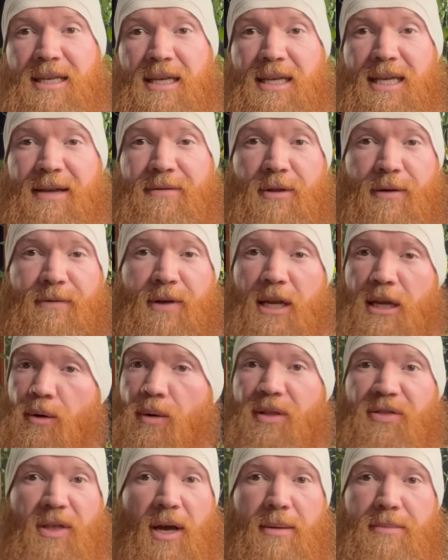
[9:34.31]
Give the video
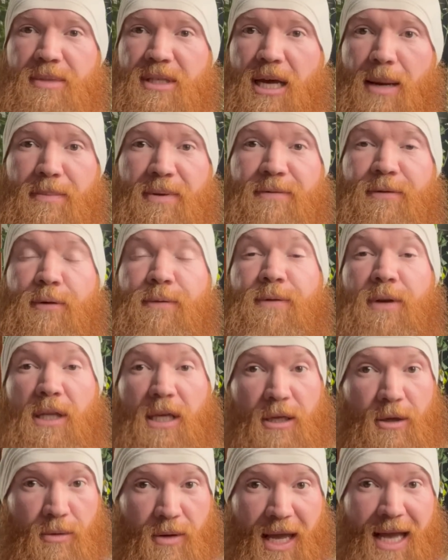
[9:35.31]
a thumbs up if you feel
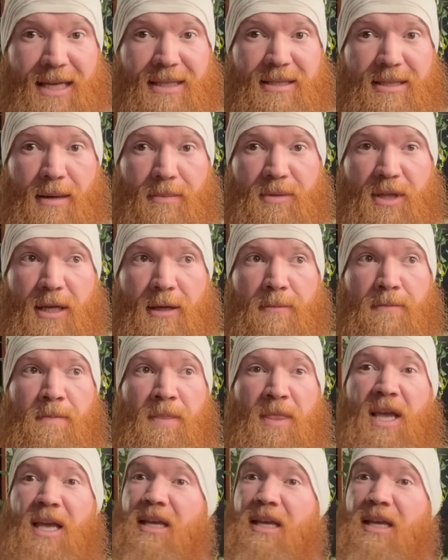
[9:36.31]
like you gained something.